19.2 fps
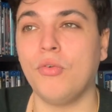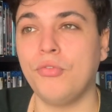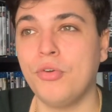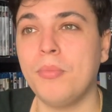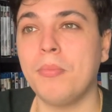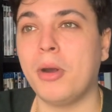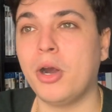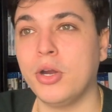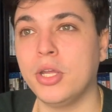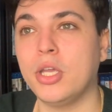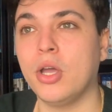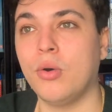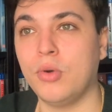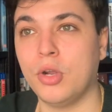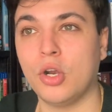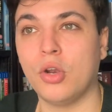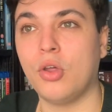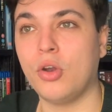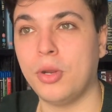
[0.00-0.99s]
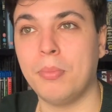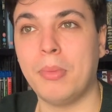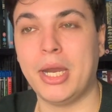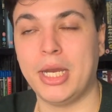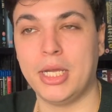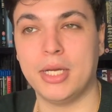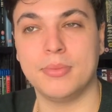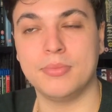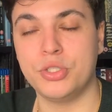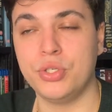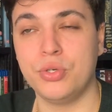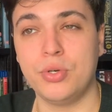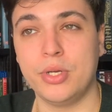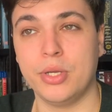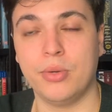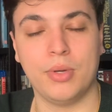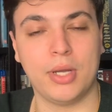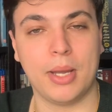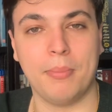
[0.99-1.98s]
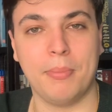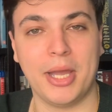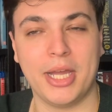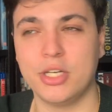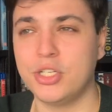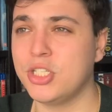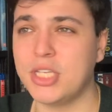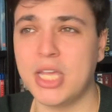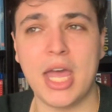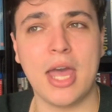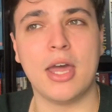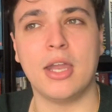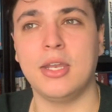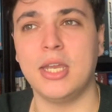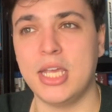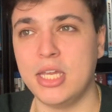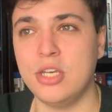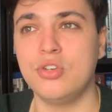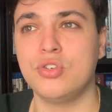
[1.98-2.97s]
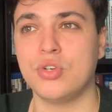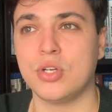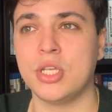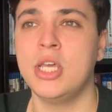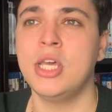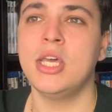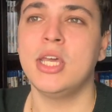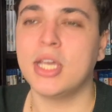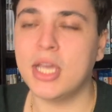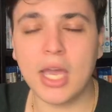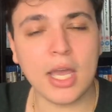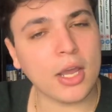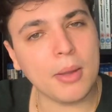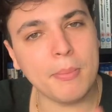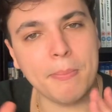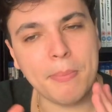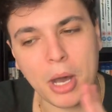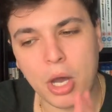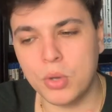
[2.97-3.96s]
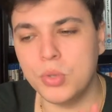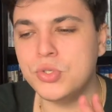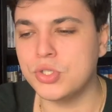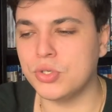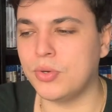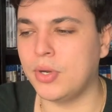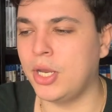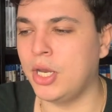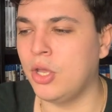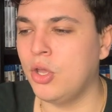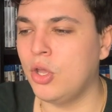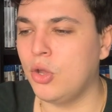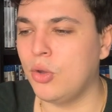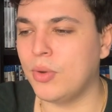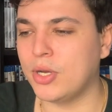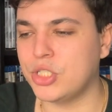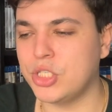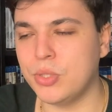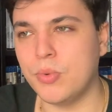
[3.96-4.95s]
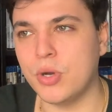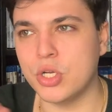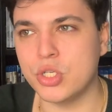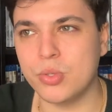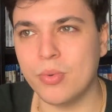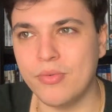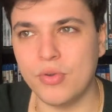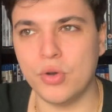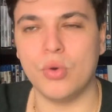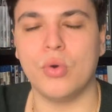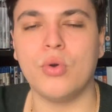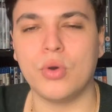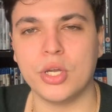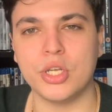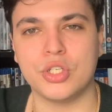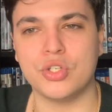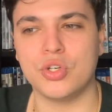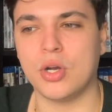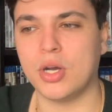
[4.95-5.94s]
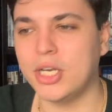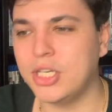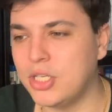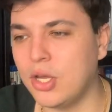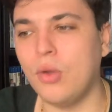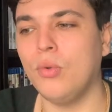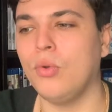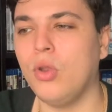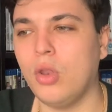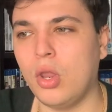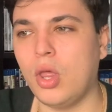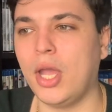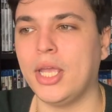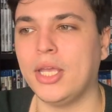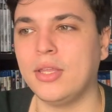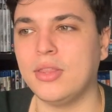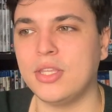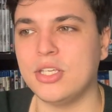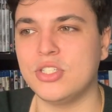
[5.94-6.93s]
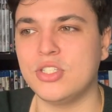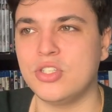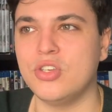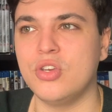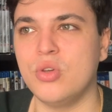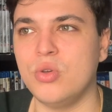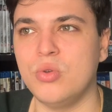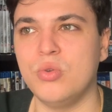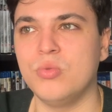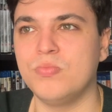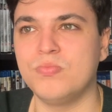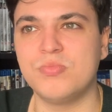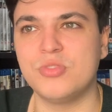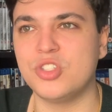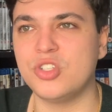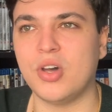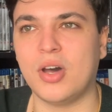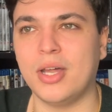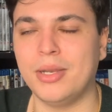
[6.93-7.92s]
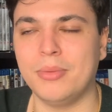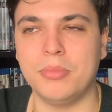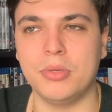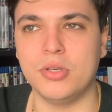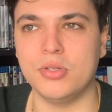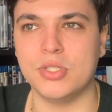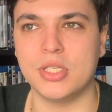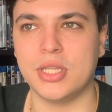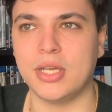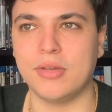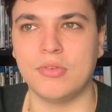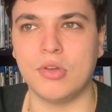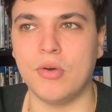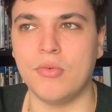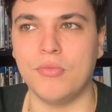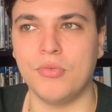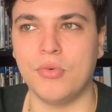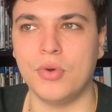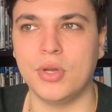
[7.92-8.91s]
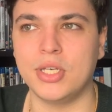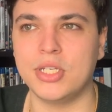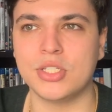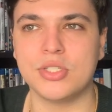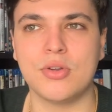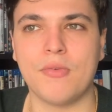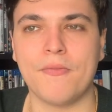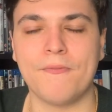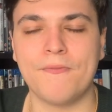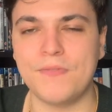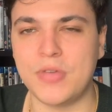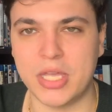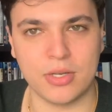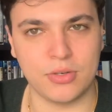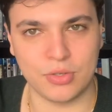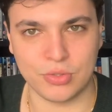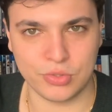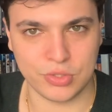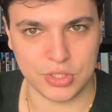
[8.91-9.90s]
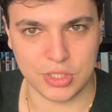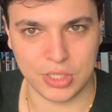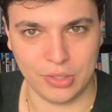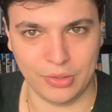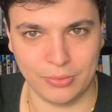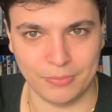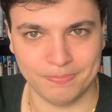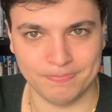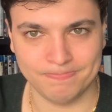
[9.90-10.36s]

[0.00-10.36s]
Murray Gold a lot of money. I'm sure he'll come back. Just get a composer in who actually works with an orchestra. I don't like this new style of music they've gone for. It does not fit Doctor Who.